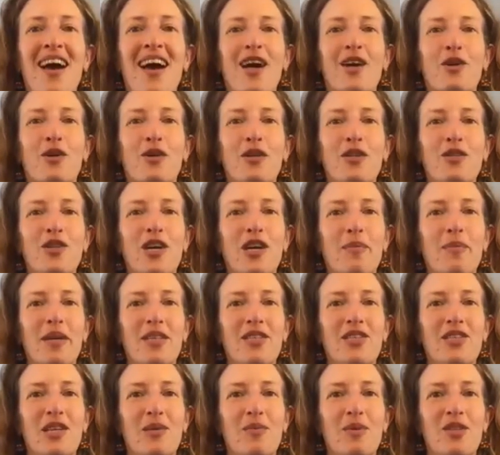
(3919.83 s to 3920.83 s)
Couldn't talk about
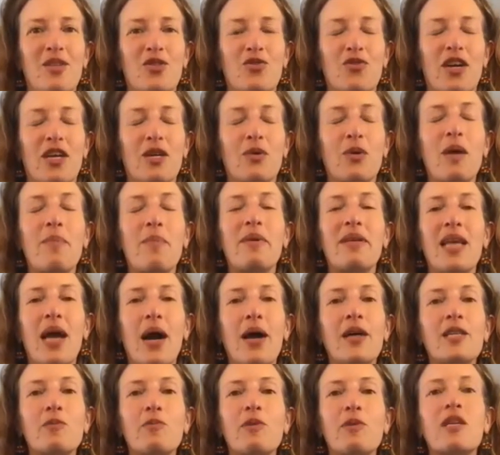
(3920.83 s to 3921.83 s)
demons right away, but now
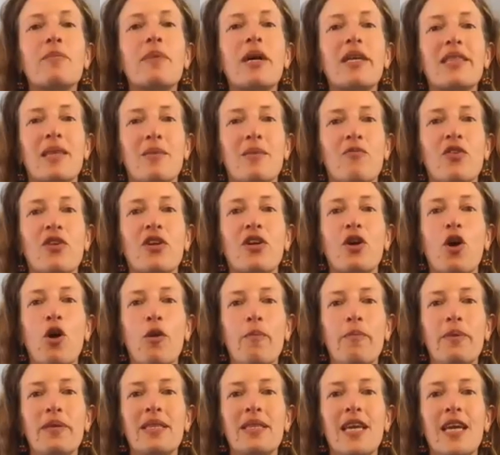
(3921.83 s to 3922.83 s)
I speak about them very
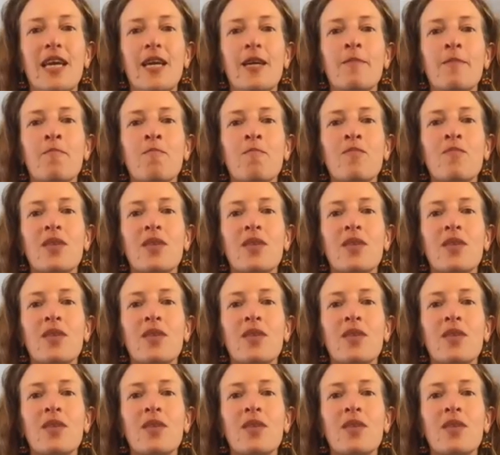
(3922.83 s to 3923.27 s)
openly.